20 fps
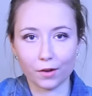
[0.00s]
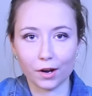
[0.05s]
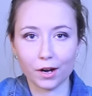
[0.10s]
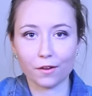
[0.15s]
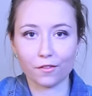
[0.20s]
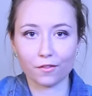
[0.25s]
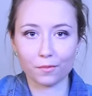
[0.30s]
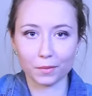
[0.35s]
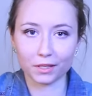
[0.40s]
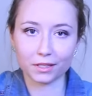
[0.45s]

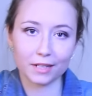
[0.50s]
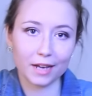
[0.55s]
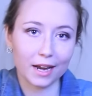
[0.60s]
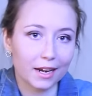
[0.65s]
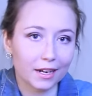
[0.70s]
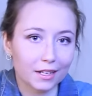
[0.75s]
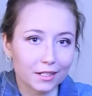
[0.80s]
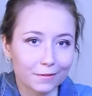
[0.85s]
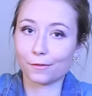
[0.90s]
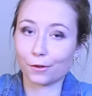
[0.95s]
right, of
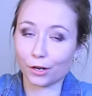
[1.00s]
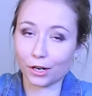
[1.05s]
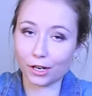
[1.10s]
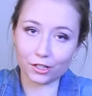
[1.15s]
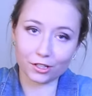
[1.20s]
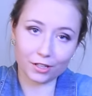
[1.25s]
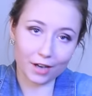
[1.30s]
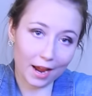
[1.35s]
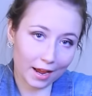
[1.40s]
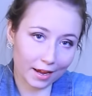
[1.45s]
mistakes for
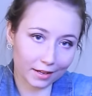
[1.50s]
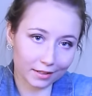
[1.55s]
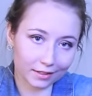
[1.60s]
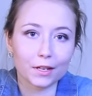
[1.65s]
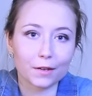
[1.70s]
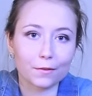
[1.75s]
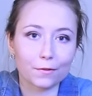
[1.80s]
each task.